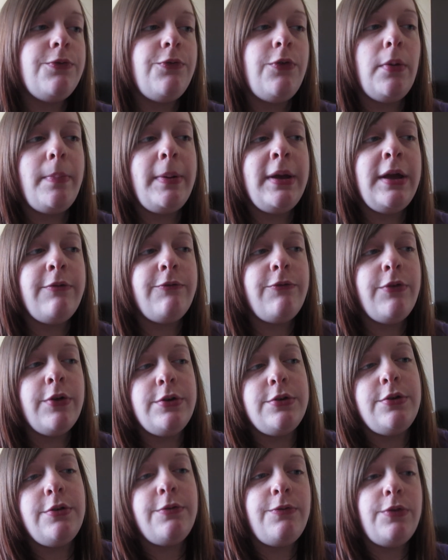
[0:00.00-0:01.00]
flopping in
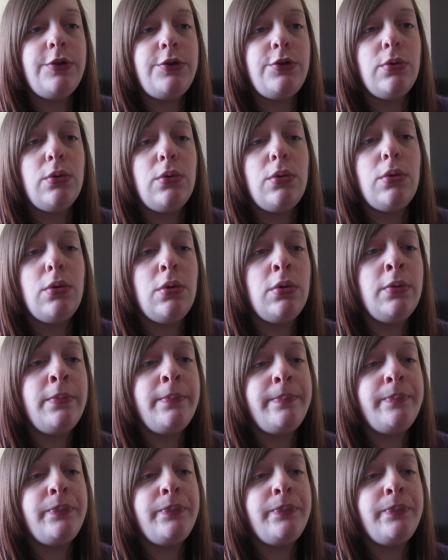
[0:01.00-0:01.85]
front of the door.